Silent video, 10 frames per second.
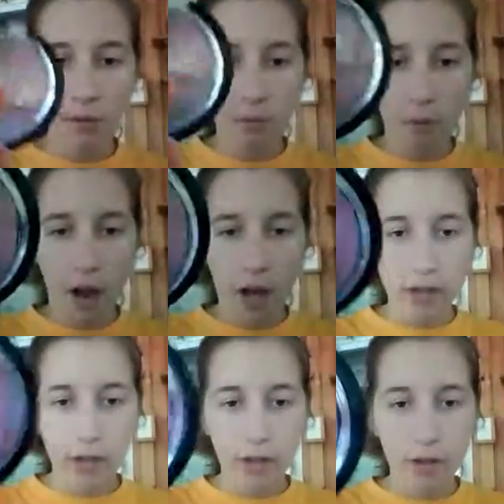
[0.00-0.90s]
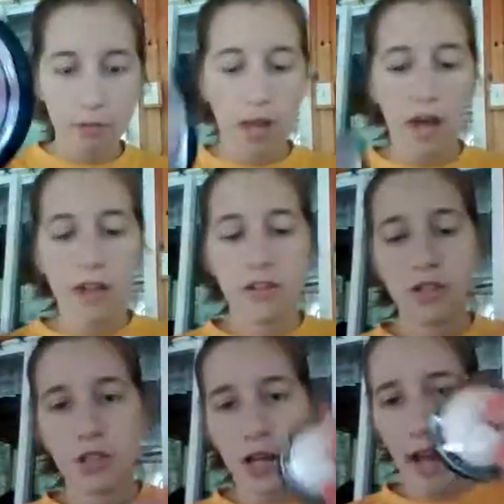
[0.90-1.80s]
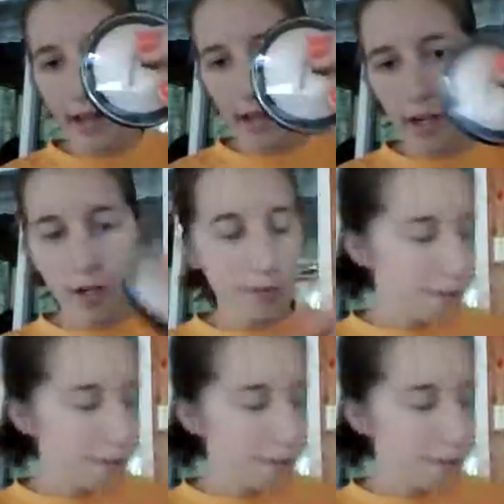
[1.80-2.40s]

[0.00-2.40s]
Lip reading: bronzer, blush, and highlighter.